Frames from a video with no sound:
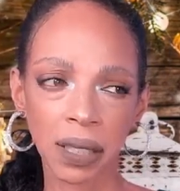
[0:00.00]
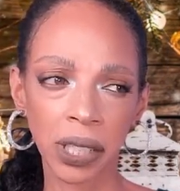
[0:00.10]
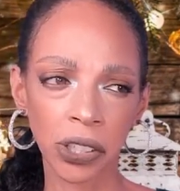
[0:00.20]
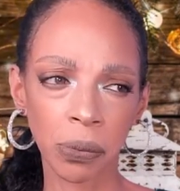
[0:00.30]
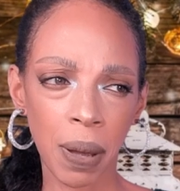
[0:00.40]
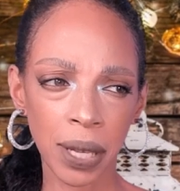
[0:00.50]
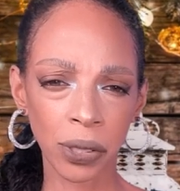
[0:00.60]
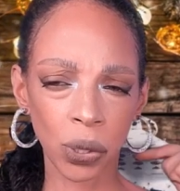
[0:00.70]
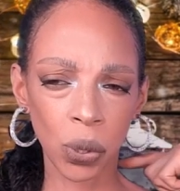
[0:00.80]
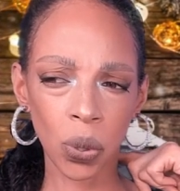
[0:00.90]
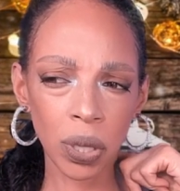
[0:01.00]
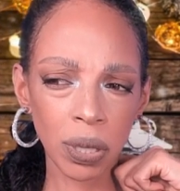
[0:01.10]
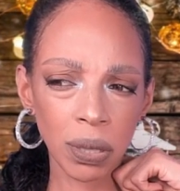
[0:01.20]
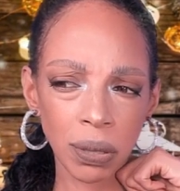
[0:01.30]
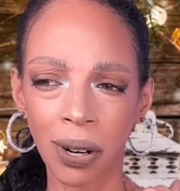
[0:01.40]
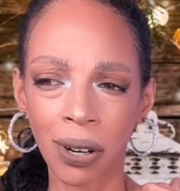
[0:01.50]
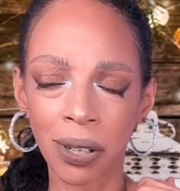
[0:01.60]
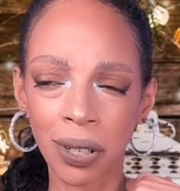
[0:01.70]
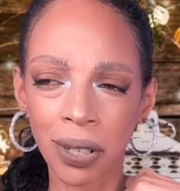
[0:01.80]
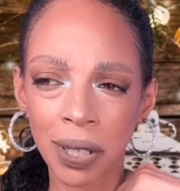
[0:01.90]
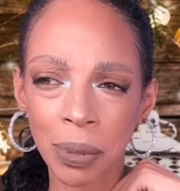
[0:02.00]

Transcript: neither by Dior or